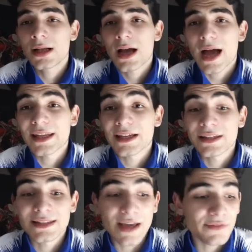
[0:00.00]
and he
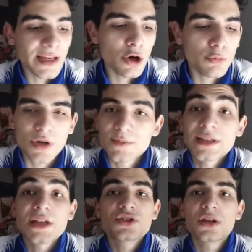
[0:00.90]
can definitely help us
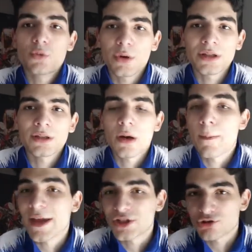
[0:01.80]
potentially win a
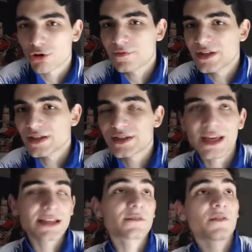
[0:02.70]
major trophy this
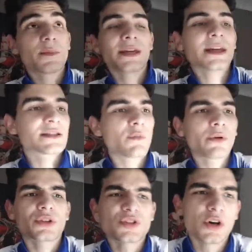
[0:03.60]
season. For me, it's
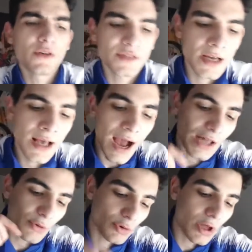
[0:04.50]
well-deserved,
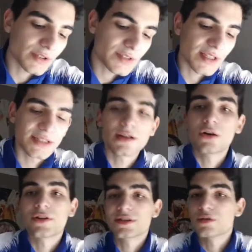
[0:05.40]
and I would like to see
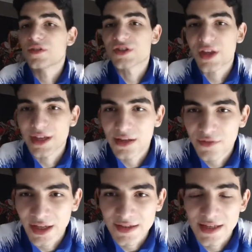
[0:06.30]
Thiago Silva stay here for
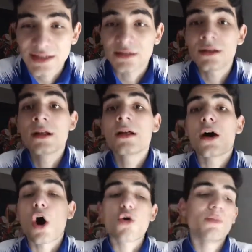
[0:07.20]
next season.
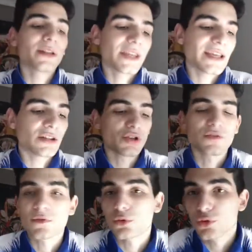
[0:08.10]
Hoping that he does,
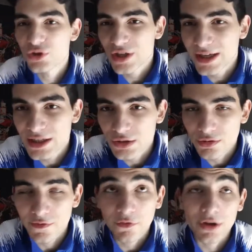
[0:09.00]
of course, stay
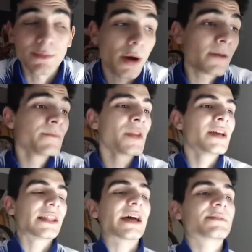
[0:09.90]
injury free. But
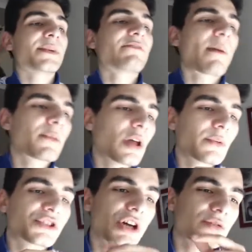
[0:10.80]
that is me wrapping up
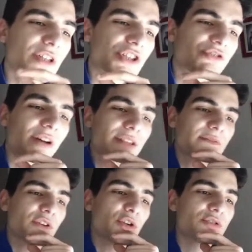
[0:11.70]
the Chelsea transfer
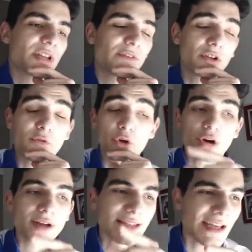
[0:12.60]
news video for you
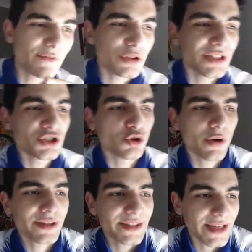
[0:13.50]
guys. If you did
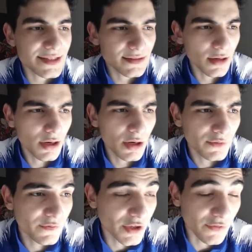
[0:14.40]
enjoy this
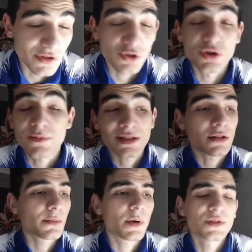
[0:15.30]
video, do smash
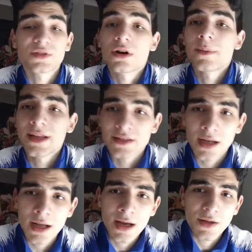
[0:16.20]
like button, subscribe, hit
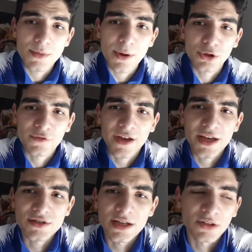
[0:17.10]
the bell
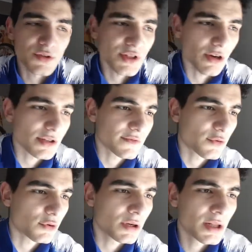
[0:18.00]
notification, and I'll see you guys
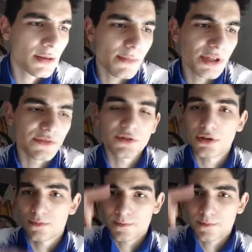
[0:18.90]
for my next video.